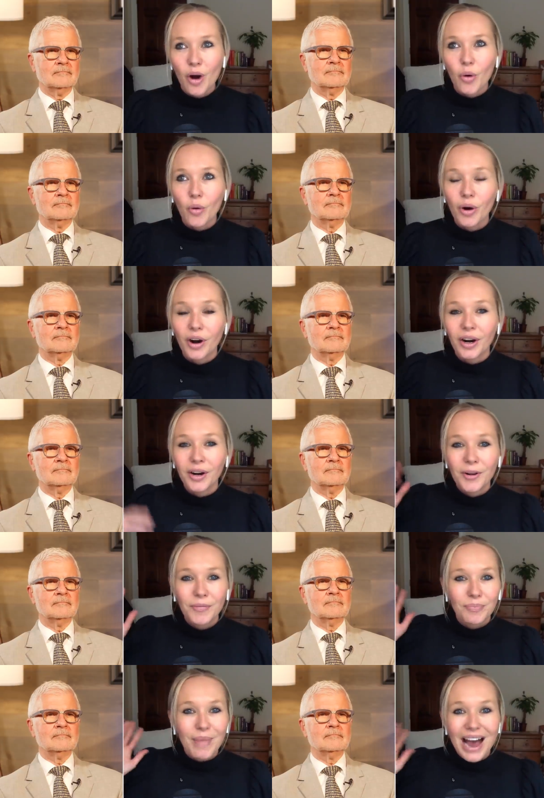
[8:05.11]
Speaker 1: or
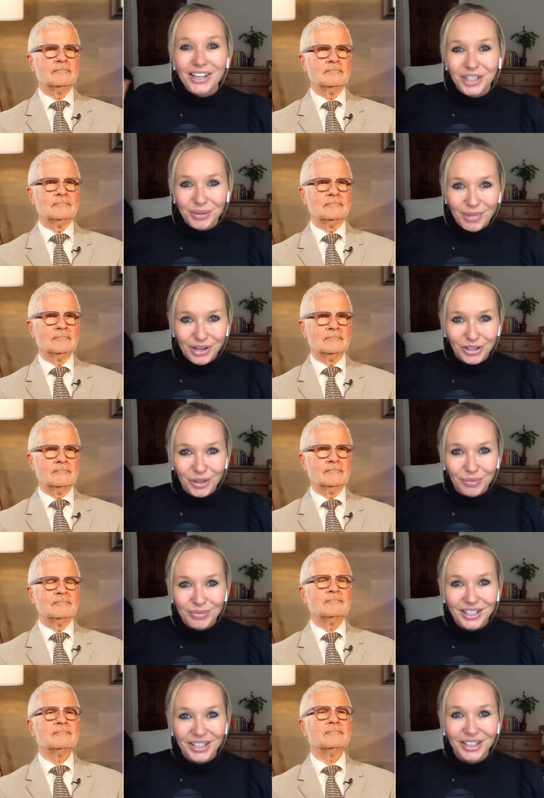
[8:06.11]
magic
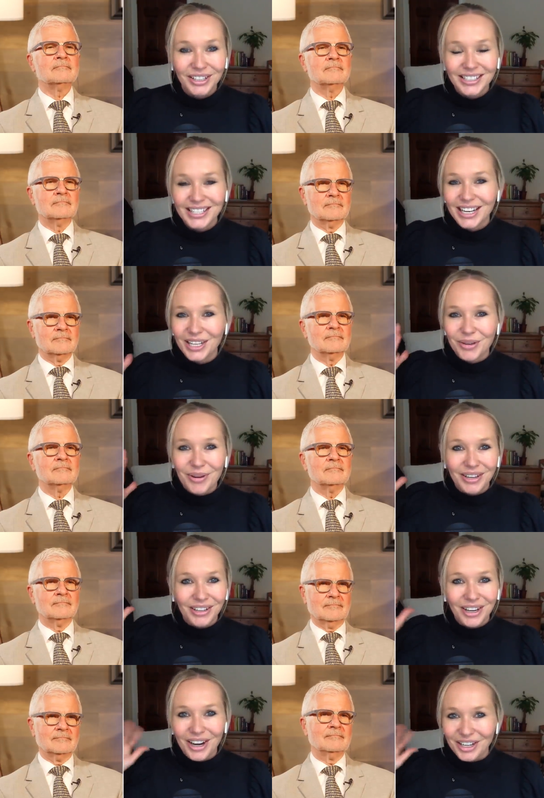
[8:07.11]
mushrooms that are going to take you on
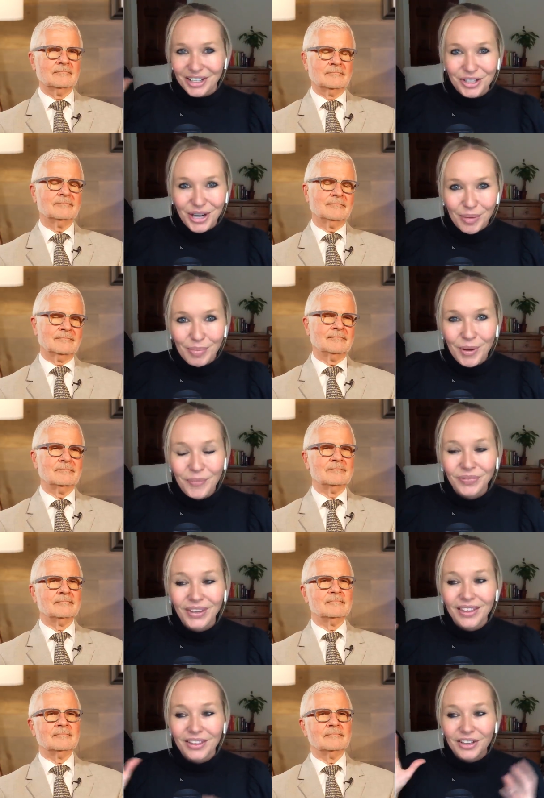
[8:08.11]
a, on a trip
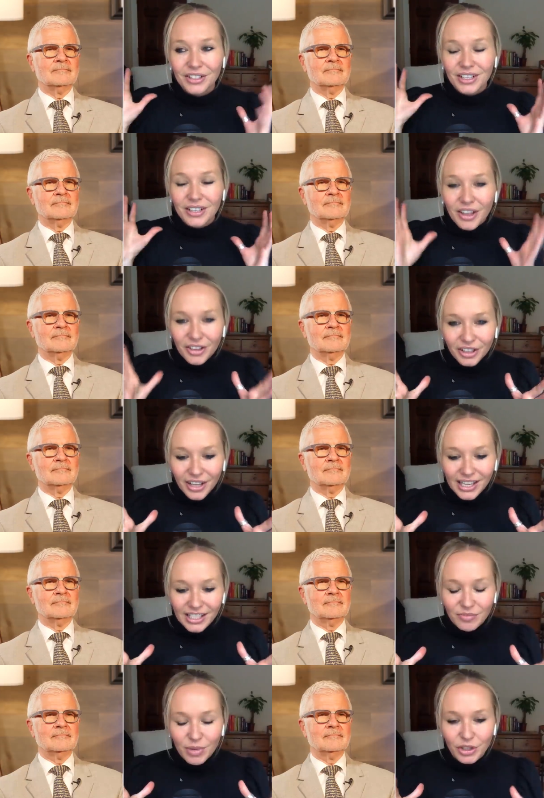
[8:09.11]
there's another class
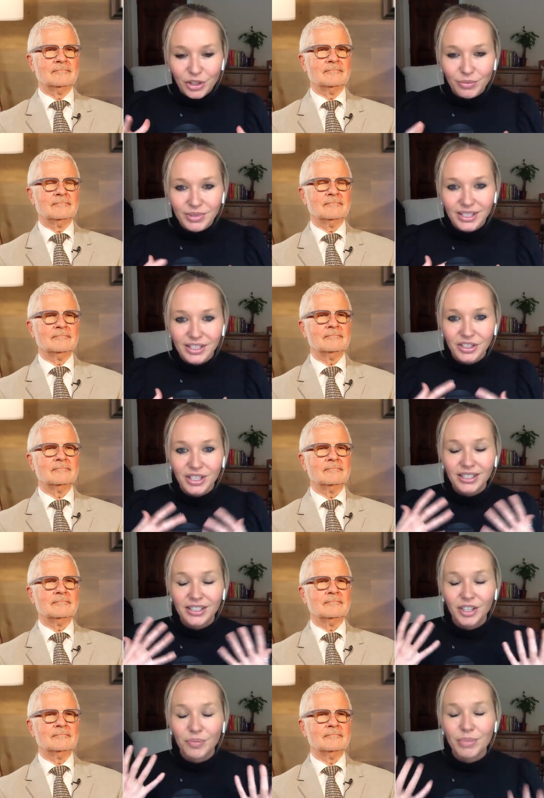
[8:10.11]
of mushrooms that's
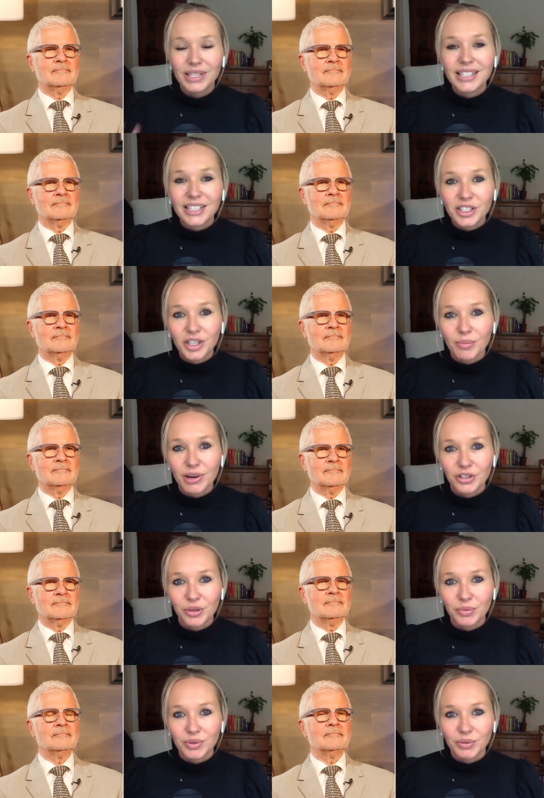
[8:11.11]
considered medicinal
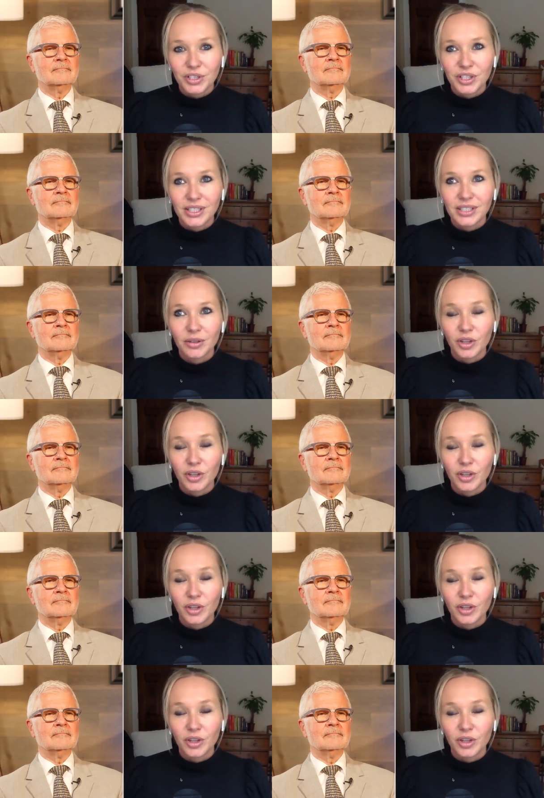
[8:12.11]
mushrooms, which is